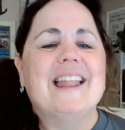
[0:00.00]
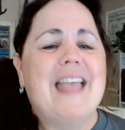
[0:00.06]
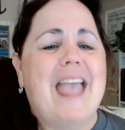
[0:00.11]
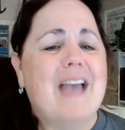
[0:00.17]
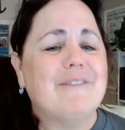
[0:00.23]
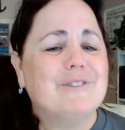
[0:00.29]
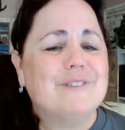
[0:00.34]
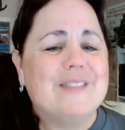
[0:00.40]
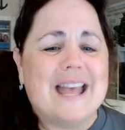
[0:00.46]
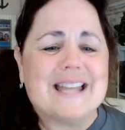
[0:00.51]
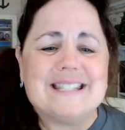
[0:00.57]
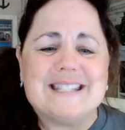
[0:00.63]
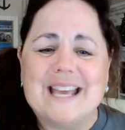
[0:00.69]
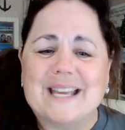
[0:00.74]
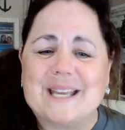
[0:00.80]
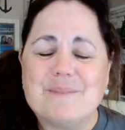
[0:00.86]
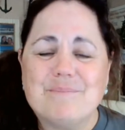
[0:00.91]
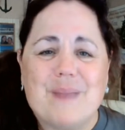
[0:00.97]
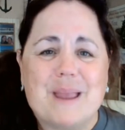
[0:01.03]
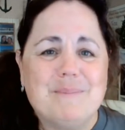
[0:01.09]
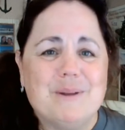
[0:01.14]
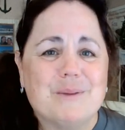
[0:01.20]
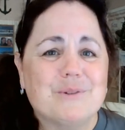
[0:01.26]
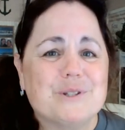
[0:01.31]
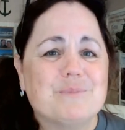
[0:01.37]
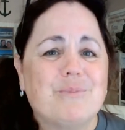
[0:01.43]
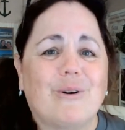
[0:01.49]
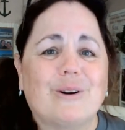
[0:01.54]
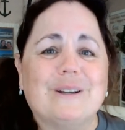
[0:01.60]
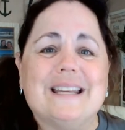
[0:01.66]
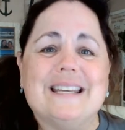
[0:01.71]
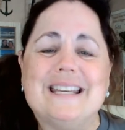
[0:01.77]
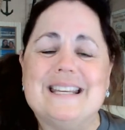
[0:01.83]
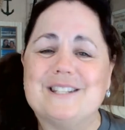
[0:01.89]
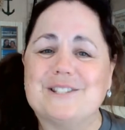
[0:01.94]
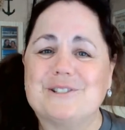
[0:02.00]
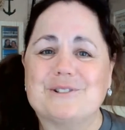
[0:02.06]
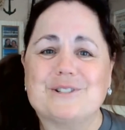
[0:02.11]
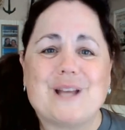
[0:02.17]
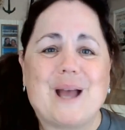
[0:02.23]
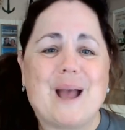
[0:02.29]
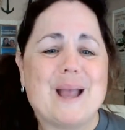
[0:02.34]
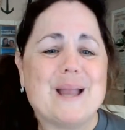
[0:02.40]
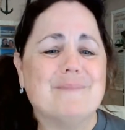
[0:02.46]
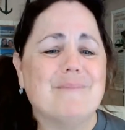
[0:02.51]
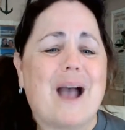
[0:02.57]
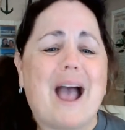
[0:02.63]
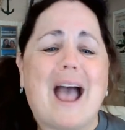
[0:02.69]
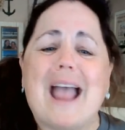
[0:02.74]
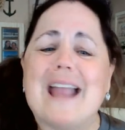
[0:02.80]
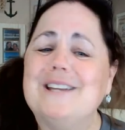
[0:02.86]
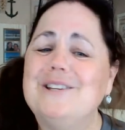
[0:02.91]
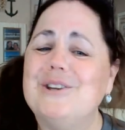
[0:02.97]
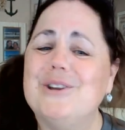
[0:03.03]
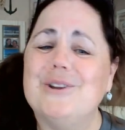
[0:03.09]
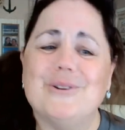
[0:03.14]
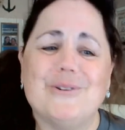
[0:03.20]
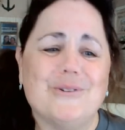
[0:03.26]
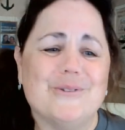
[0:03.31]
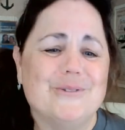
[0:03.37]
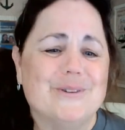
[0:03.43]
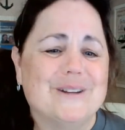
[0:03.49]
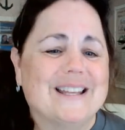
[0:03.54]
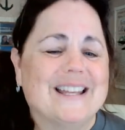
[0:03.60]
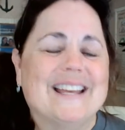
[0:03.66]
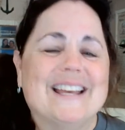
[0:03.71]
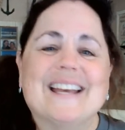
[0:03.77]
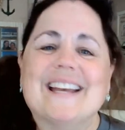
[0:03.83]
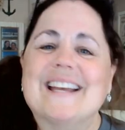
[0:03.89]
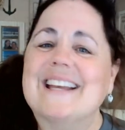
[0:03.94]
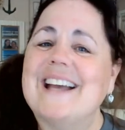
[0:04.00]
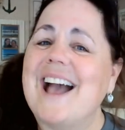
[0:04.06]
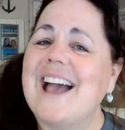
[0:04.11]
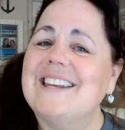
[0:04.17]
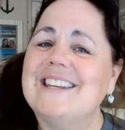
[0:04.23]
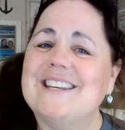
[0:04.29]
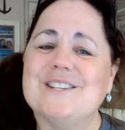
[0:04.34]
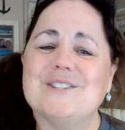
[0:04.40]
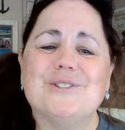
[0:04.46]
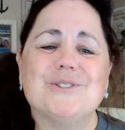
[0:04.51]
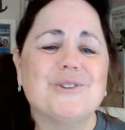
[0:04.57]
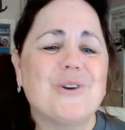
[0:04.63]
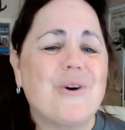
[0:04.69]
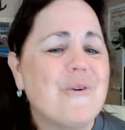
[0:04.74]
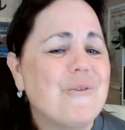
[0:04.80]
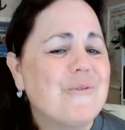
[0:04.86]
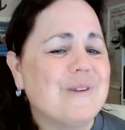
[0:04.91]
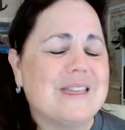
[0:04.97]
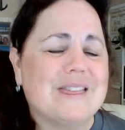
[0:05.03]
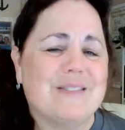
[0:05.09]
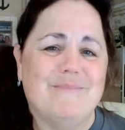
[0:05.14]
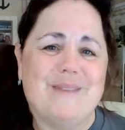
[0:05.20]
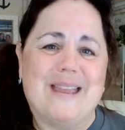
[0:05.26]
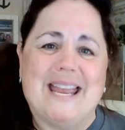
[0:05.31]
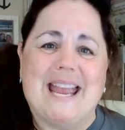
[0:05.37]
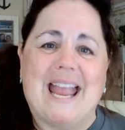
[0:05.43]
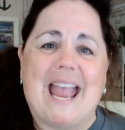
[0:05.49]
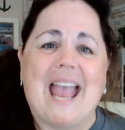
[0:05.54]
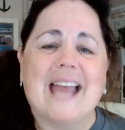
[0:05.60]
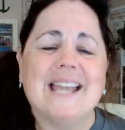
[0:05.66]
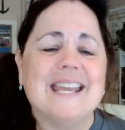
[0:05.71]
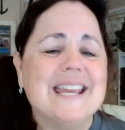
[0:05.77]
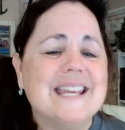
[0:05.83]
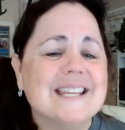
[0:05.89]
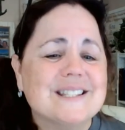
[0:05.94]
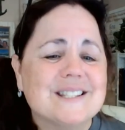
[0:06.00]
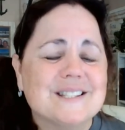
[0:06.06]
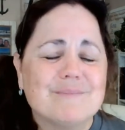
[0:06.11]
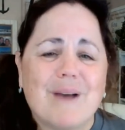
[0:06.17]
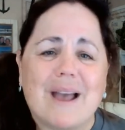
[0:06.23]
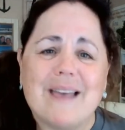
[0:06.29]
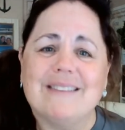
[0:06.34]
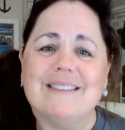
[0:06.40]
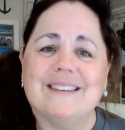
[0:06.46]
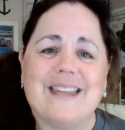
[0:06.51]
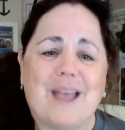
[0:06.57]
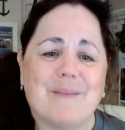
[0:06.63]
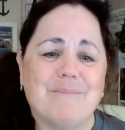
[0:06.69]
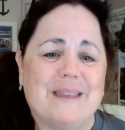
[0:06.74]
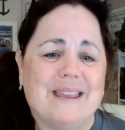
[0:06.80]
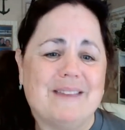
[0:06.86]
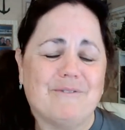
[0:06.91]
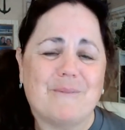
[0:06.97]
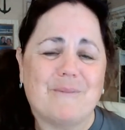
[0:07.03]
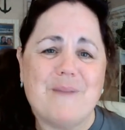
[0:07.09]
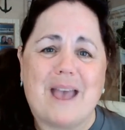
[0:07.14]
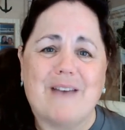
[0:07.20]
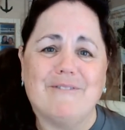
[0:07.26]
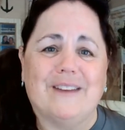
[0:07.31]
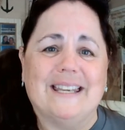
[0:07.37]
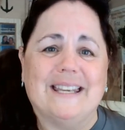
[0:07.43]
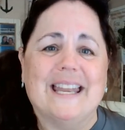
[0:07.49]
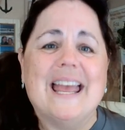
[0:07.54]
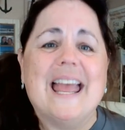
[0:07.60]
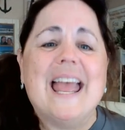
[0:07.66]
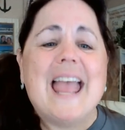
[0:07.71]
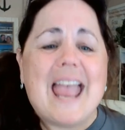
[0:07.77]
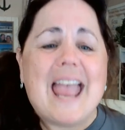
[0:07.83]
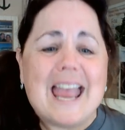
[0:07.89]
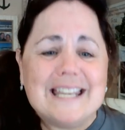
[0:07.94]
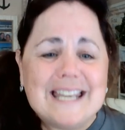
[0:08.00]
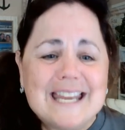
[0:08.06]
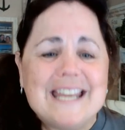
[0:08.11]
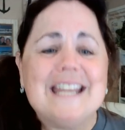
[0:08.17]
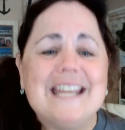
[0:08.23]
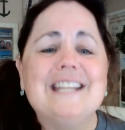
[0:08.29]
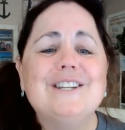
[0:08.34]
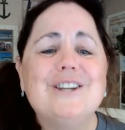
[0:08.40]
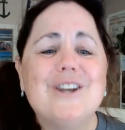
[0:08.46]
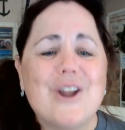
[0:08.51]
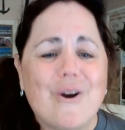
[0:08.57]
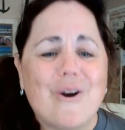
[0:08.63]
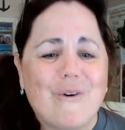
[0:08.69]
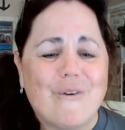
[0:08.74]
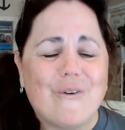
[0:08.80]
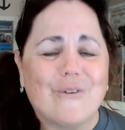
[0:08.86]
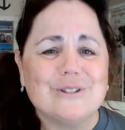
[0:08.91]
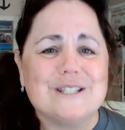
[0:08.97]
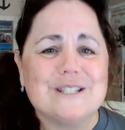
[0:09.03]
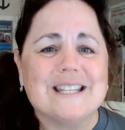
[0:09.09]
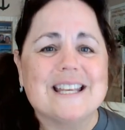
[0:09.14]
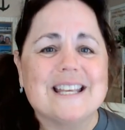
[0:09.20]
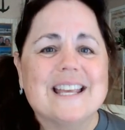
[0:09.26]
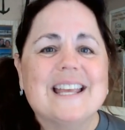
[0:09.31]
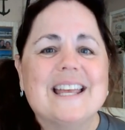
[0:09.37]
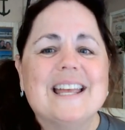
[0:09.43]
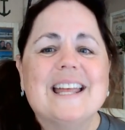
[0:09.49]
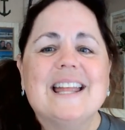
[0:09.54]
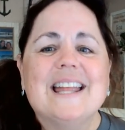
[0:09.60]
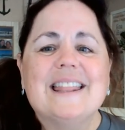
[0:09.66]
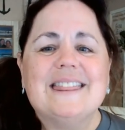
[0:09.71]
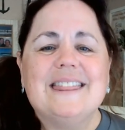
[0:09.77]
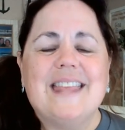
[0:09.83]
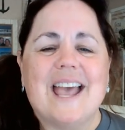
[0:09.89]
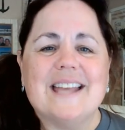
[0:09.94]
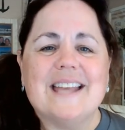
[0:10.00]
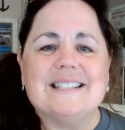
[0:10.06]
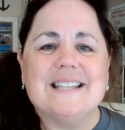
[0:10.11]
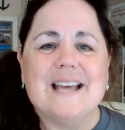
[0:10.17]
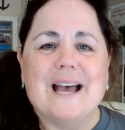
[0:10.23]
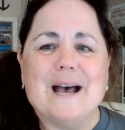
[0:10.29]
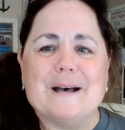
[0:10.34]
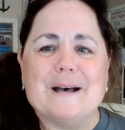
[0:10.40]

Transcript: After that second baby was born at Easter time, I knew God is so with me, and he is smiling at me from heaven, and he knows that